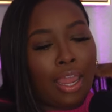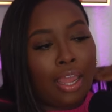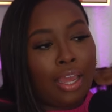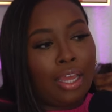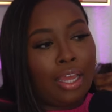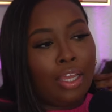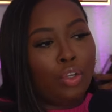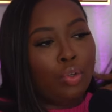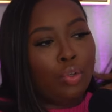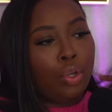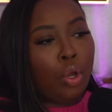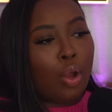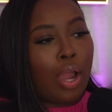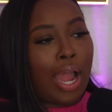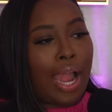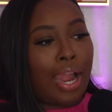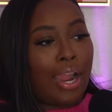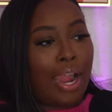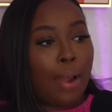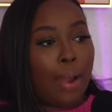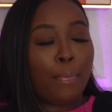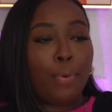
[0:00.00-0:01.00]
you know, I
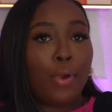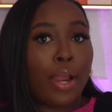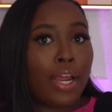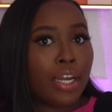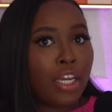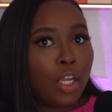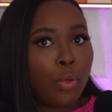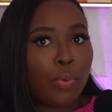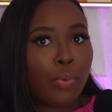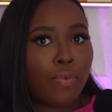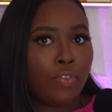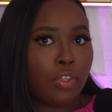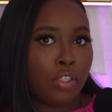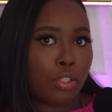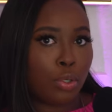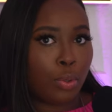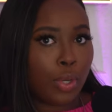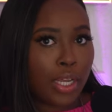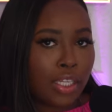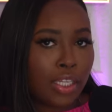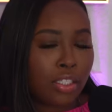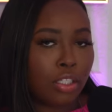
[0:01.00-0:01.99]
got pregnant with the
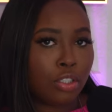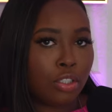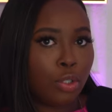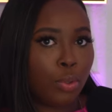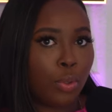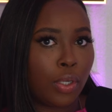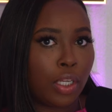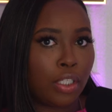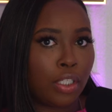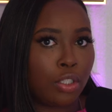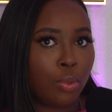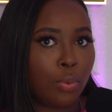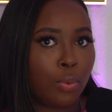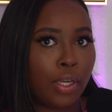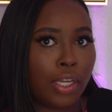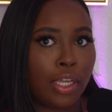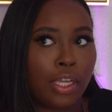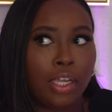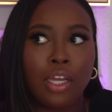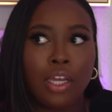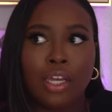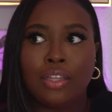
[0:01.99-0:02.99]
twins in
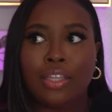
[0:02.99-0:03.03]
2020.